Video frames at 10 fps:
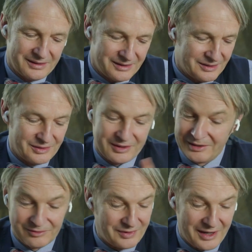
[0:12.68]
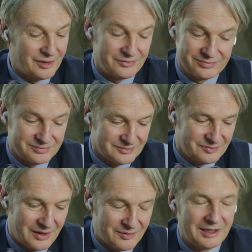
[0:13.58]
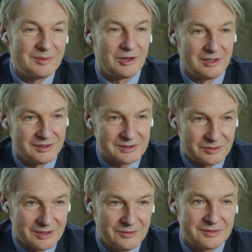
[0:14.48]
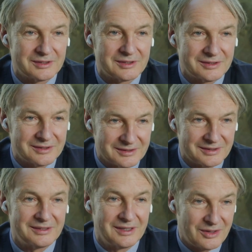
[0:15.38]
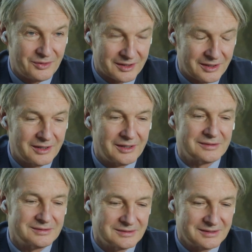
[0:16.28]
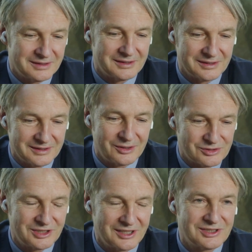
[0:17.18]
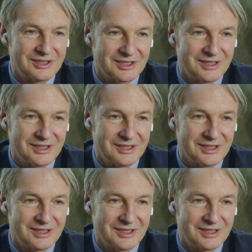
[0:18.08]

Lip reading: Then five clay modelers around the car. It goes ching, ching,